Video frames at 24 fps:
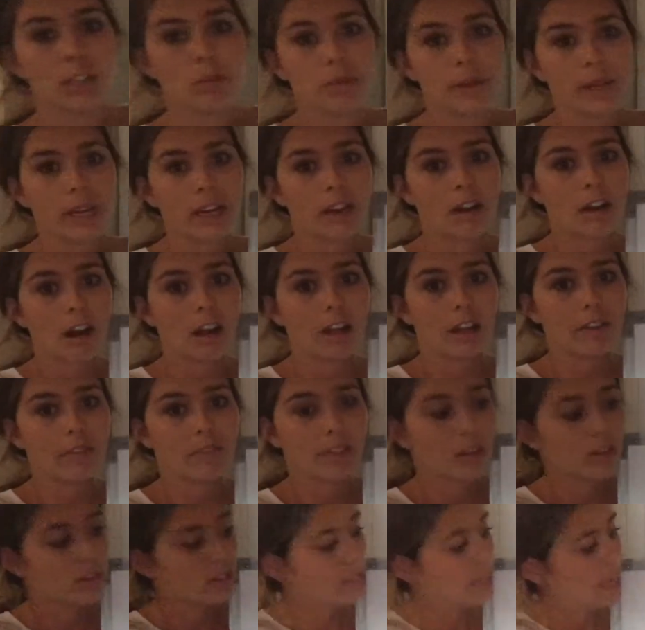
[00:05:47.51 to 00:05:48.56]
we hear all of
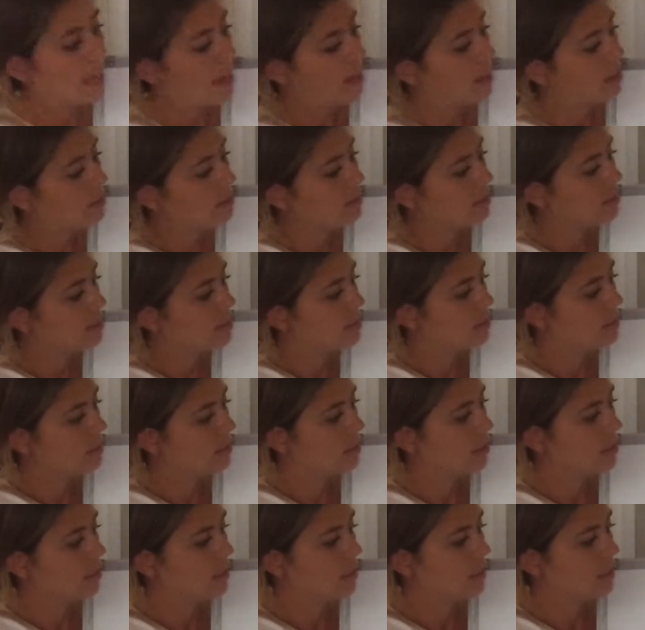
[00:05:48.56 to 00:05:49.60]
those sounds?
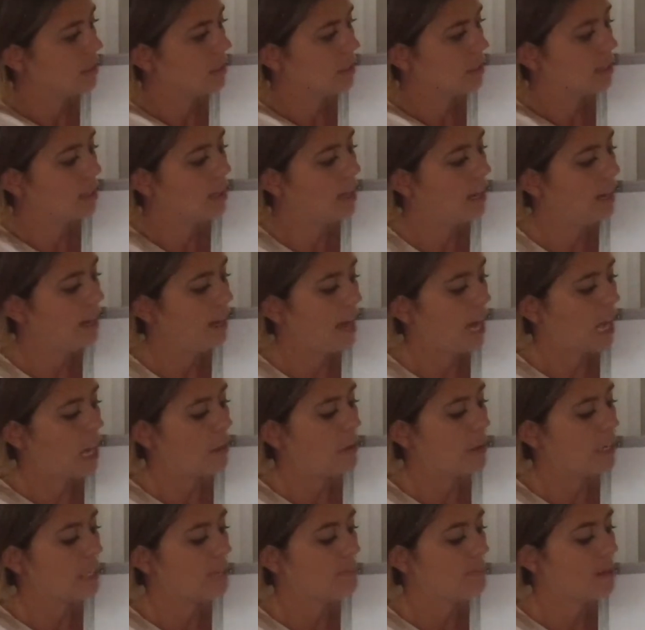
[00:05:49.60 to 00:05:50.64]
Good. How do
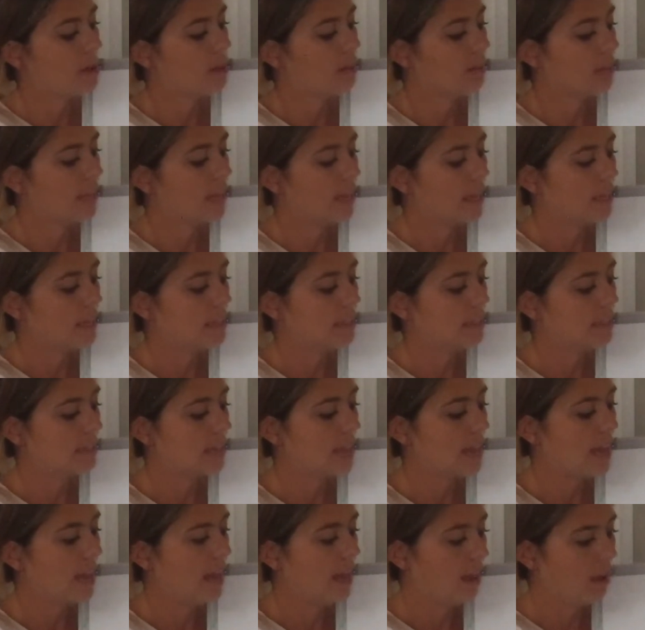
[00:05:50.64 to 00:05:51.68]
I spell list?
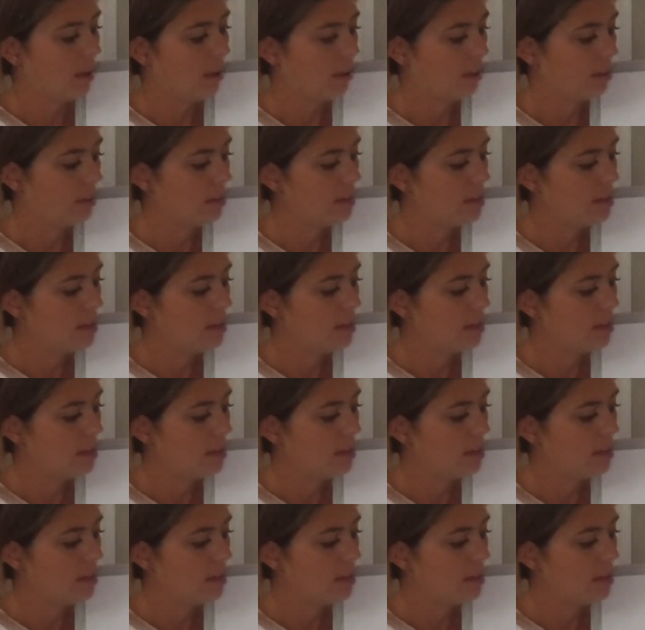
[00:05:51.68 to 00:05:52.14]
L-I-S-T.